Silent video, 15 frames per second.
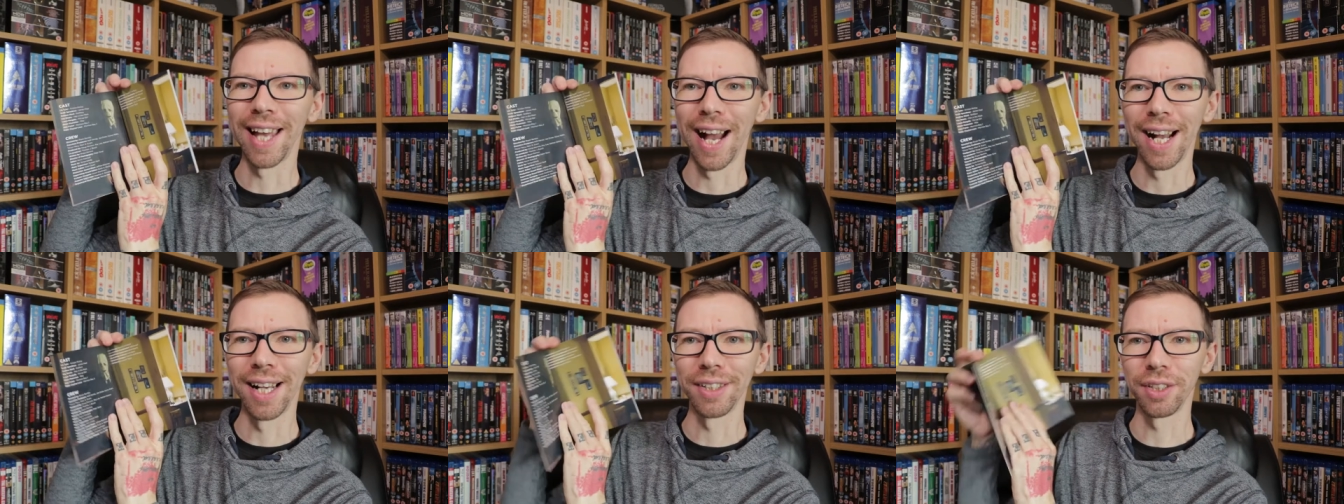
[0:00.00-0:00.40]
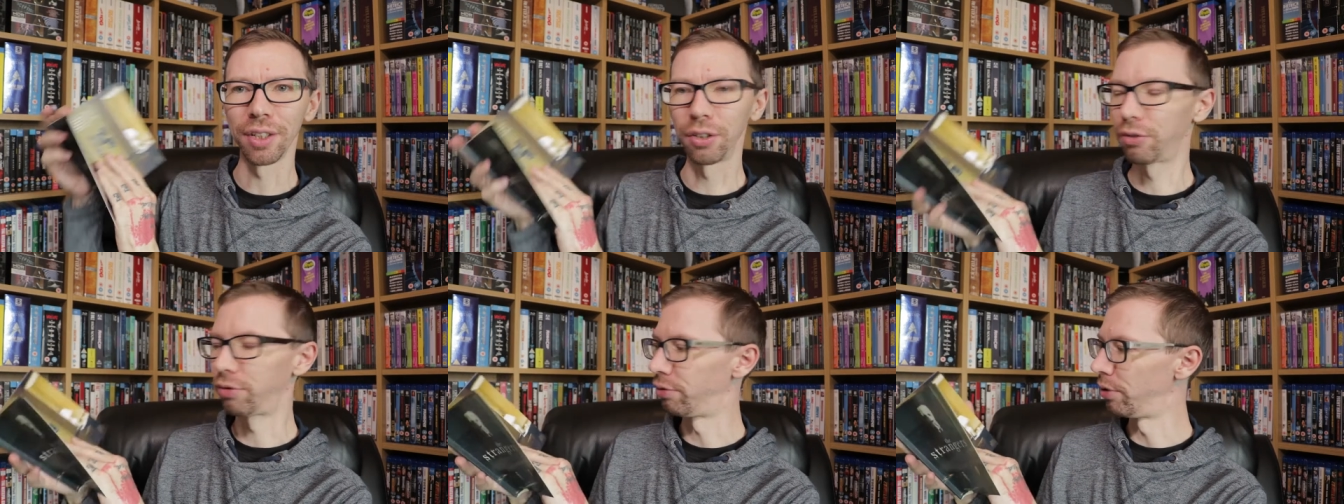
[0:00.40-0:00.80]
cast
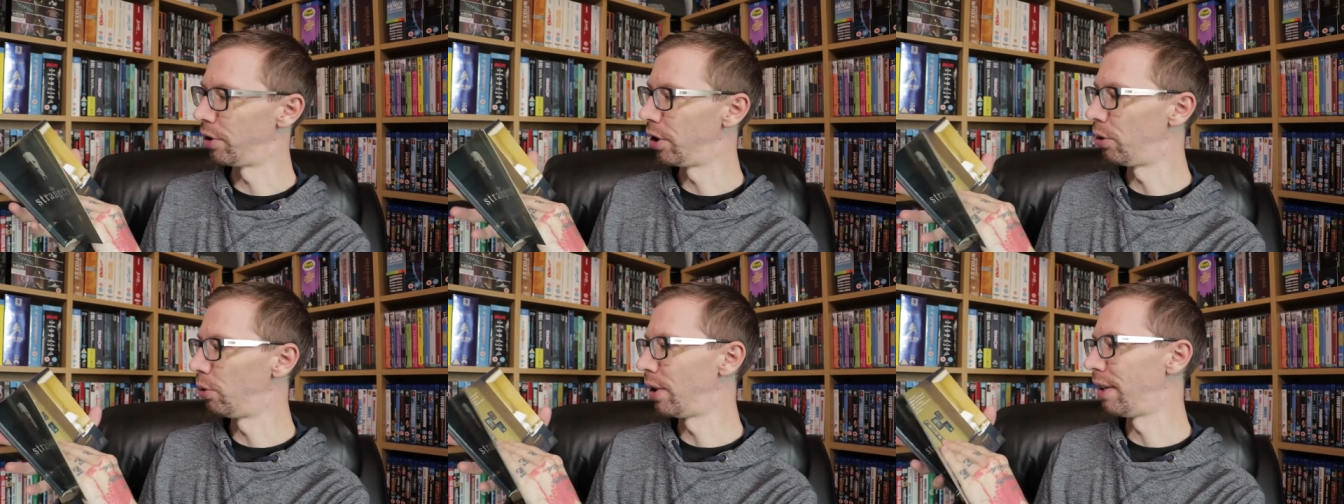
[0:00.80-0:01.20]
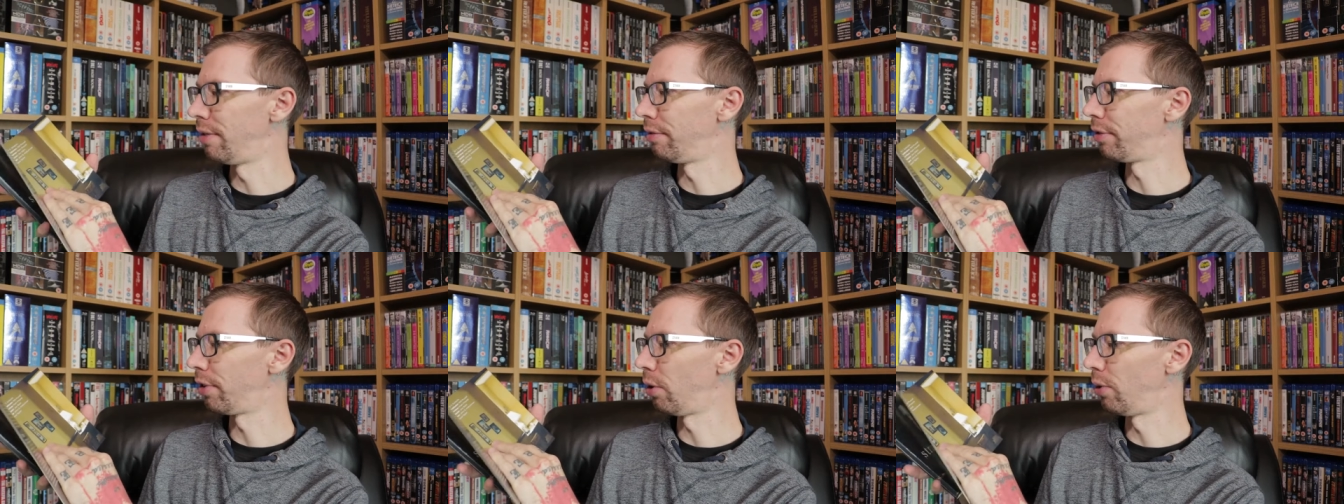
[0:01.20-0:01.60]
and crew
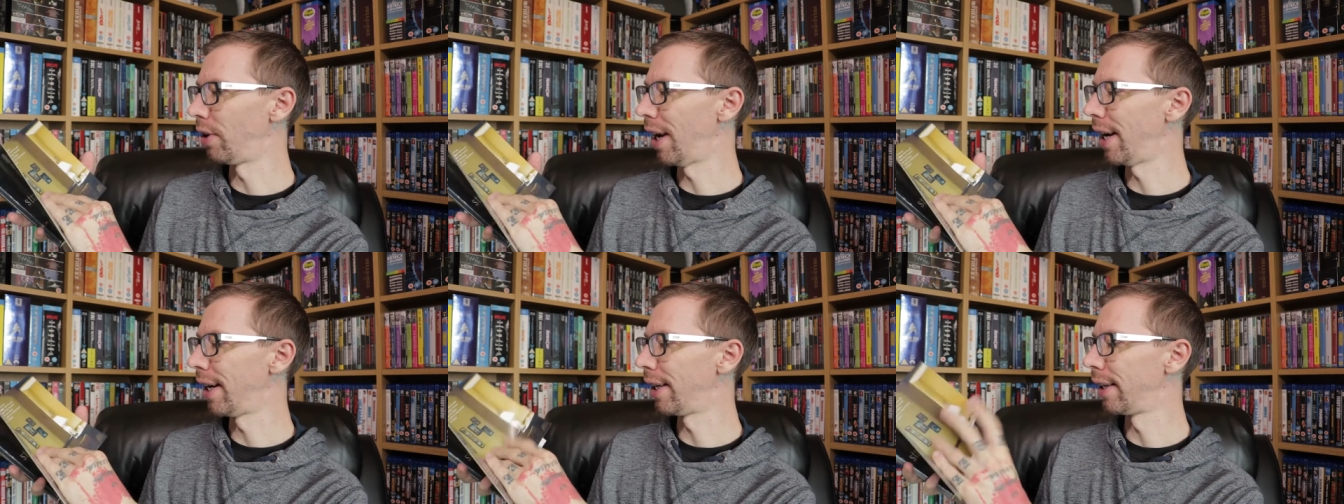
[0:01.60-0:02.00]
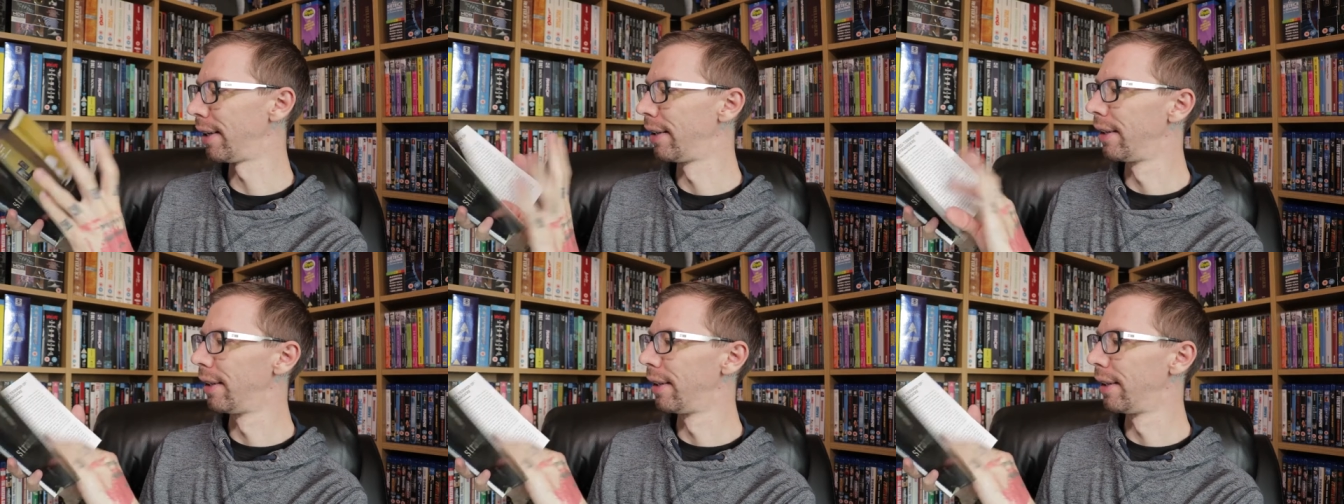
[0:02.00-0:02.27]
info there.